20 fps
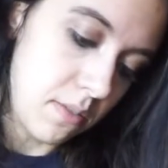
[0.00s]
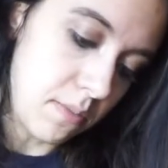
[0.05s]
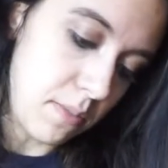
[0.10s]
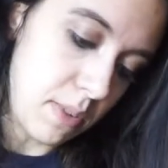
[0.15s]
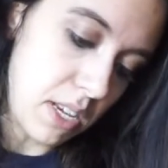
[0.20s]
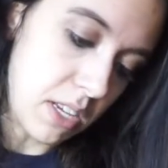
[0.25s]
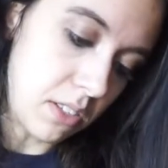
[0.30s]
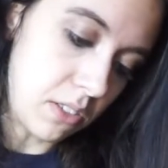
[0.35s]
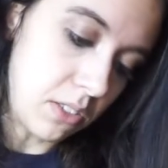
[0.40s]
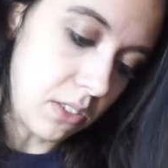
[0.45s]

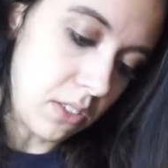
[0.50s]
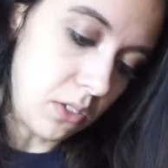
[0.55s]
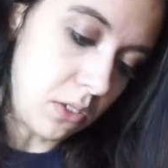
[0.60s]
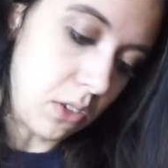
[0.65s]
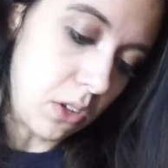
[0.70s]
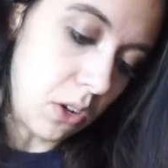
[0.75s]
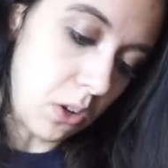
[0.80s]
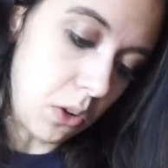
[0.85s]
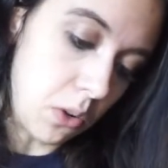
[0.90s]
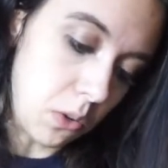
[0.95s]
make a little
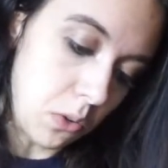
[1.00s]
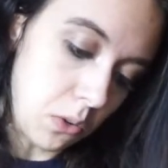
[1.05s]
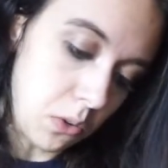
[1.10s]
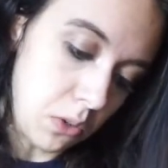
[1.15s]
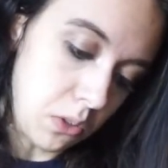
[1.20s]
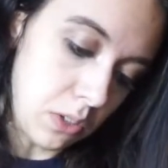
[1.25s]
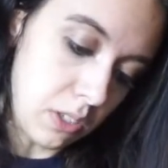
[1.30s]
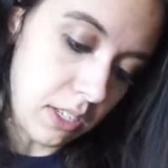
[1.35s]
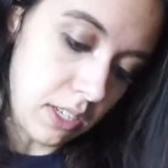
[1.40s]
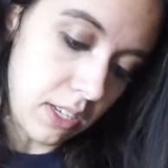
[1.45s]

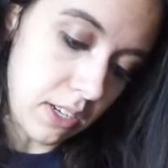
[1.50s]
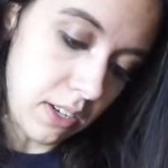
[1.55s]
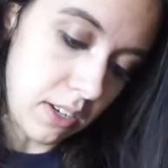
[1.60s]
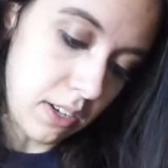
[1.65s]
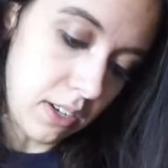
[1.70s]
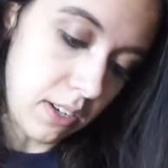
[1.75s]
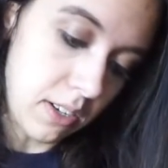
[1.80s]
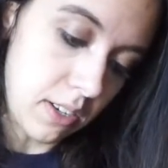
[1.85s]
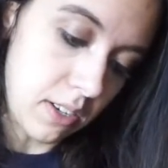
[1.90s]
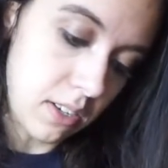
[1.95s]
hole
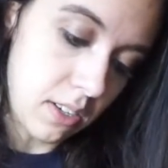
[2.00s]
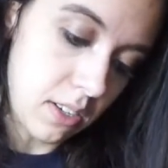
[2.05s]
here.